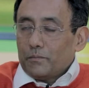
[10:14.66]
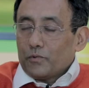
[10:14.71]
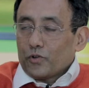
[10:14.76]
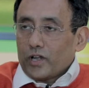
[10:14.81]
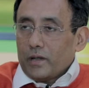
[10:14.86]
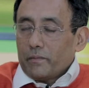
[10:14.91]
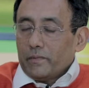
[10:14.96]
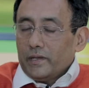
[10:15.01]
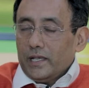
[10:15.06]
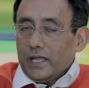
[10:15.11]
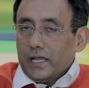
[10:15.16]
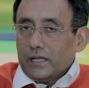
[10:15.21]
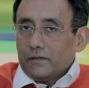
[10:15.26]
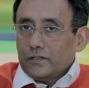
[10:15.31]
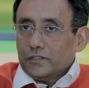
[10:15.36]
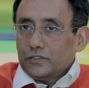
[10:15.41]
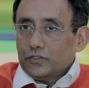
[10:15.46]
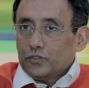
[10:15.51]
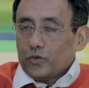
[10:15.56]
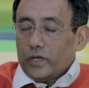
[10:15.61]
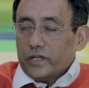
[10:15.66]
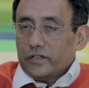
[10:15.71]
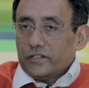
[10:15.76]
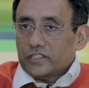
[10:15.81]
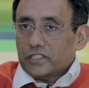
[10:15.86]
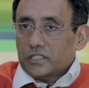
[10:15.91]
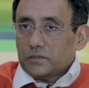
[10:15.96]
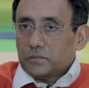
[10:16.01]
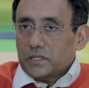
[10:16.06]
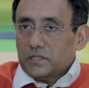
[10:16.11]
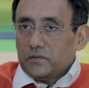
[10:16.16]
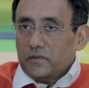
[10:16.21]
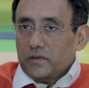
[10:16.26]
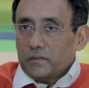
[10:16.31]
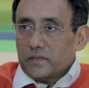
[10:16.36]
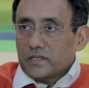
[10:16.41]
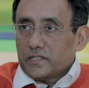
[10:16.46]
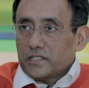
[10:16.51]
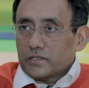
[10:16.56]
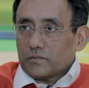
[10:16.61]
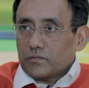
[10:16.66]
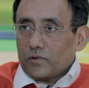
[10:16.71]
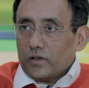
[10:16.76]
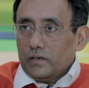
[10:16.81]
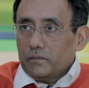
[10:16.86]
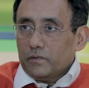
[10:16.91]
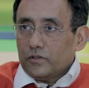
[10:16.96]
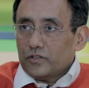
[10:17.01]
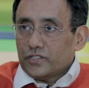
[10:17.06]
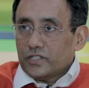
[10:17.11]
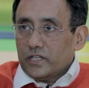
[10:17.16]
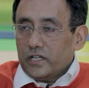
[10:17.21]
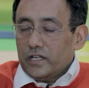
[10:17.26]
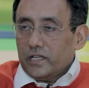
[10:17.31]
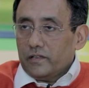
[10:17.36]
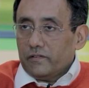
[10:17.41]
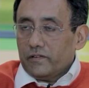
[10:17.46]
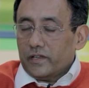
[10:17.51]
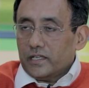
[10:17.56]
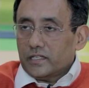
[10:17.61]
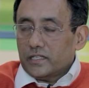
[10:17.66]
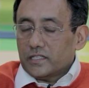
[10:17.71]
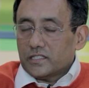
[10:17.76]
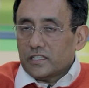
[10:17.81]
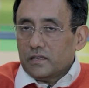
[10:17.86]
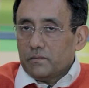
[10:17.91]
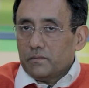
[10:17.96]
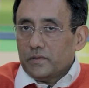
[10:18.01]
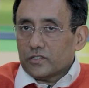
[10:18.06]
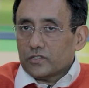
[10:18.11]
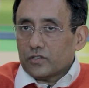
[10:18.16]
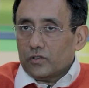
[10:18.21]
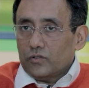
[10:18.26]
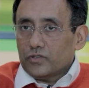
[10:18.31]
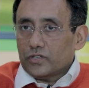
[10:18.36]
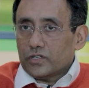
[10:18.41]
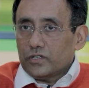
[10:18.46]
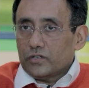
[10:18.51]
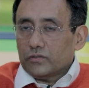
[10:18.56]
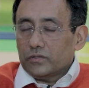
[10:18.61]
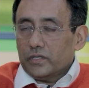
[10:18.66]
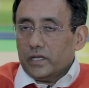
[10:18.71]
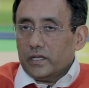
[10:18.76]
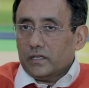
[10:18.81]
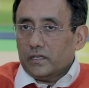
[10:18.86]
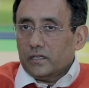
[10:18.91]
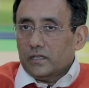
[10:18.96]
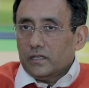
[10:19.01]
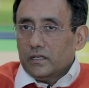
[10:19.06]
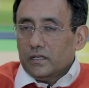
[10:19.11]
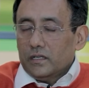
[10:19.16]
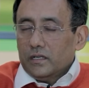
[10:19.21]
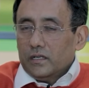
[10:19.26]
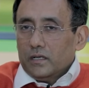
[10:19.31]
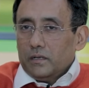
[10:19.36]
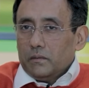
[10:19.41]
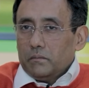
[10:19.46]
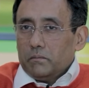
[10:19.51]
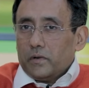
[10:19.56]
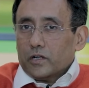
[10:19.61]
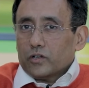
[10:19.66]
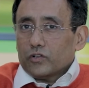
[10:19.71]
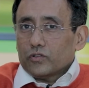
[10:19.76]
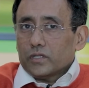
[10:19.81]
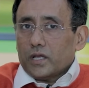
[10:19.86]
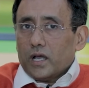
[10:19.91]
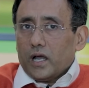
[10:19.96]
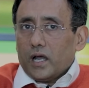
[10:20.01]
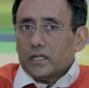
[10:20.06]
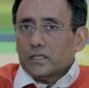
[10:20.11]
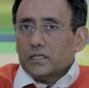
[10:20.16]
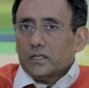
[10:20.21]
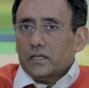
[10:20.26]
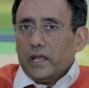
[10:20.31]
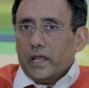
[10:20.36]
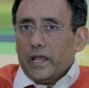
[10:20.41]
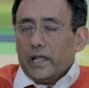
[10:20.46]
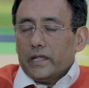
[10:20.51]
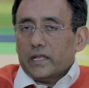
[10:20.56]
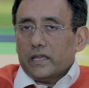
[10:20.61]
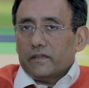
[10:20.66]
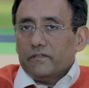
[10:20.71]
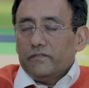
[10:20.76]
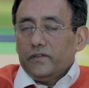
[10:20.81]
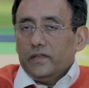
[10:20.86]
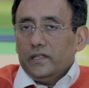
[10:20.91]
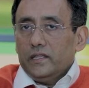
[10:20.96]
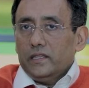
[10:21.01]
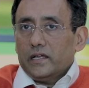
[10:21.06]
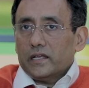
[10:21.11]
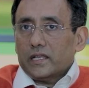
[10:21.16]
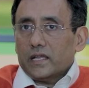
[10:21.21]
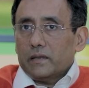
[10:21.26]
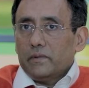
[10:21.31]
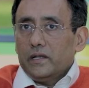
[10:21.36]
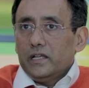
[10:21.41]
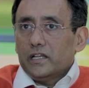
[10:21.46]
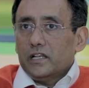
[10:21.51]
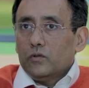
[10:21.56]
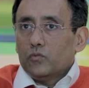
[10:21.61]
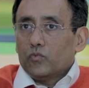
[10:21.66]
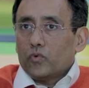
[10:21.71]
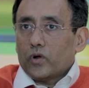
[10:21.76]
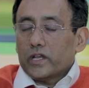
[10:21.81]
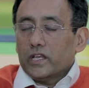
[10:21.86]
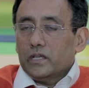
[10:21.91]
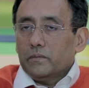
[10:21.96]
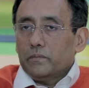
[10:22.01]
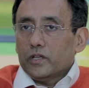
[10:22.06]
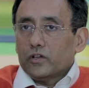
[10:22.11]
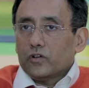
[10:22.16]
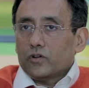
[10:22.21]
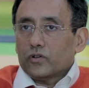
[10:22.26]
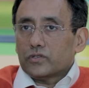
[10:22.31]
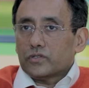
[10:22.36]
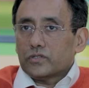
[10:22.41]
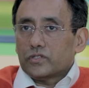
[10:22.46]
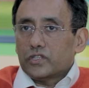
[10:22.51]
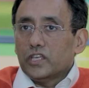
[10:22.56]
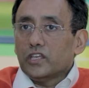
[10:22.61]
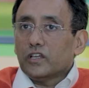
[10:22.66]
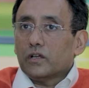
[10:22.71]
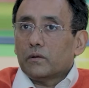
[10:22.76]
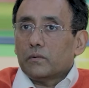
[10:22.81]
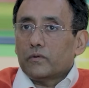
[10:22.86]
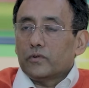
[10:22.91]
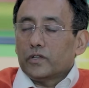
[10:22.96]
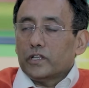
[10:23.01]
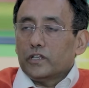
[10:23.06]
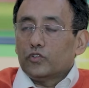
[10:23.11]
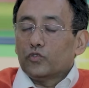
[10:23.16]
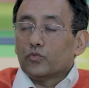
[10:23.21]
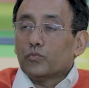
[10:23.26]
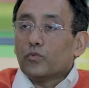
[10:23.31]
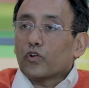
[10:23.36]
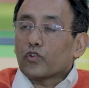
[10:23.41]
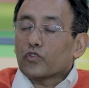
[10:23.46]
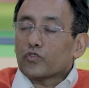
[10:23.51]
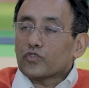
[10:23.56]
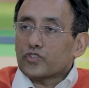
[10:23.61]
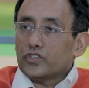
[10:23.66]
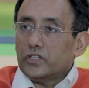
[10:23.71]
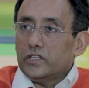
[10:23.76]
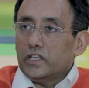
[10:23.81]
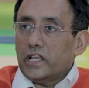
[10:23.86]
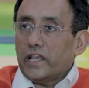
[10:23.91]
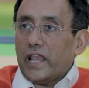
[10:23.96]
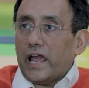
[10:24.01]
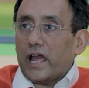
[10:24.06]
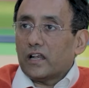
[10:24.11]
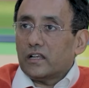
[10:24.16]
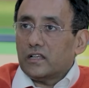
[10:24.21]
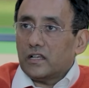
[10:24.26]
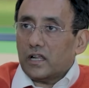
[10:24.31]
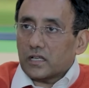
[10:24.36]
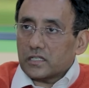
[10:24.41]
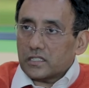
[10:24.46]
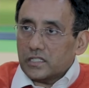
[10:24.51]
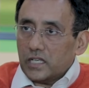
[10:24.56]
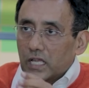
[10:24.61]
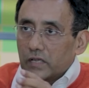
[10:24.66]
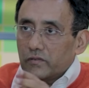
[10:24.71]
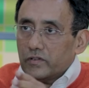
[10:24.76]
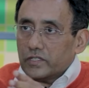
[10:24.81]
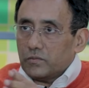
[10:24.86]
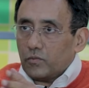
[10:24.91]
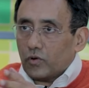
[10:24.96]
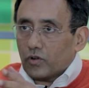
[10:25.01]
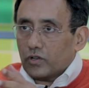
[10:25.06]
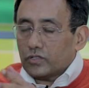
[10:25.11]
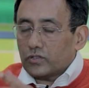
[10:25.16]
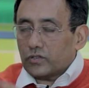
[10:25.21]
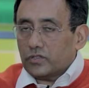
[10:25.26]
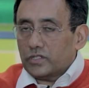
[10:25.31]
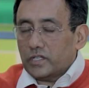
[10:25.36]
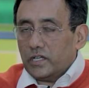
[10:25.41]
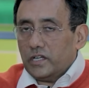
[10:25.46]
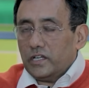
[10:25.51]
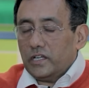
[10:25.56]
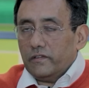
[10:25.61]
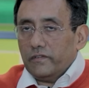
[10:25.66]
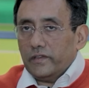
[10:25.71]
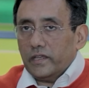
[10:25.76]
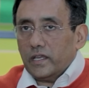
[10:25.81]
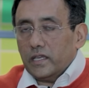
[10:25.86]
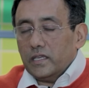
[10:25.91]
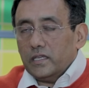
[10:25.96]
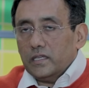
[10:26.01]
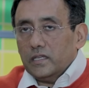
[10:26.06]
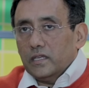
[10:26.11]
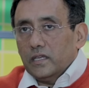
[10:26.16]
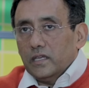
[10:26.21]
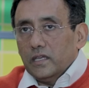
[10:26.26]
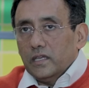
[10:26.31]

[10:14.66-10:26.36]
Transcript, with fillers: programming language, to address a specific business problem, because generative AI does give me a solution to that. But on the other hand, I feel that I am a little worried, because think about it, tomorrow's large language models or generative AI